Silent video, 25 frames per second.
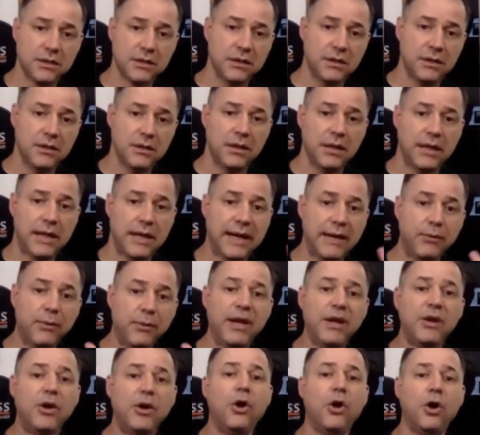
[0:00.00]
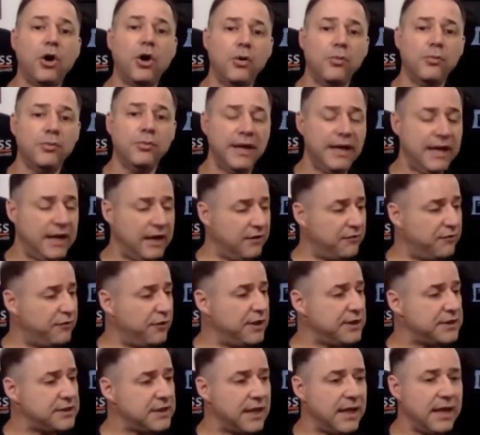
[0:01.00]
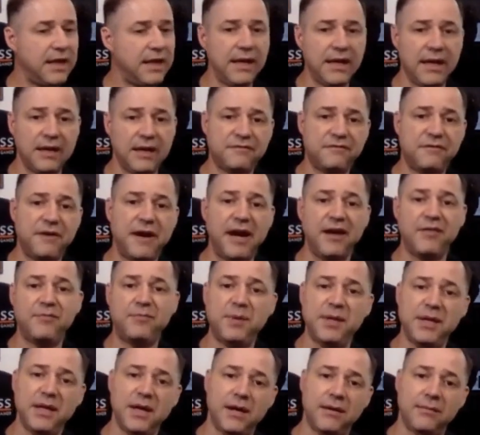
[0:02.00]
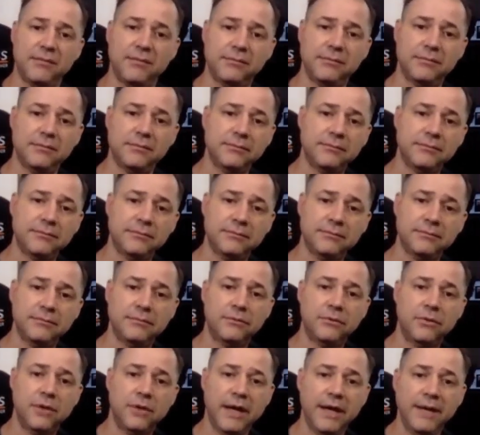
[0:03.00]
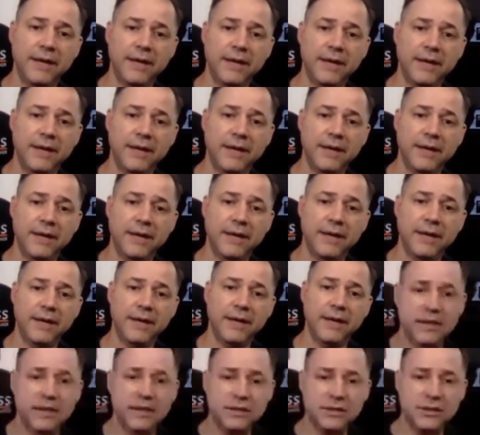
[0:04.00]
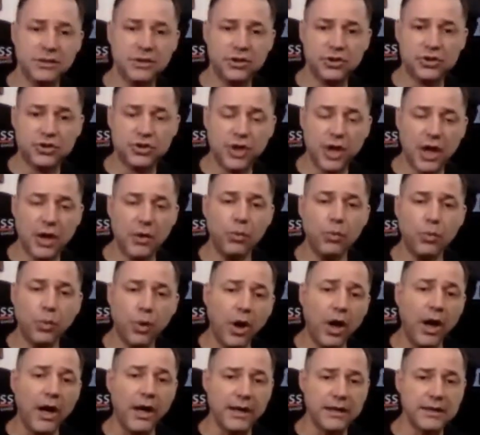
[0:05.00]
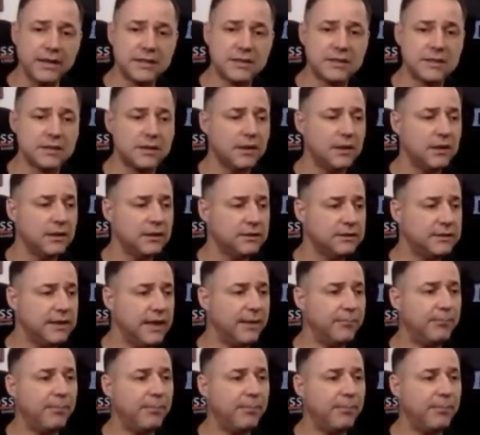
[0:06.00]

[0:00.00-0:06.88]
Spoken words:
went home every day at 5 p.m., right? And there's not once that my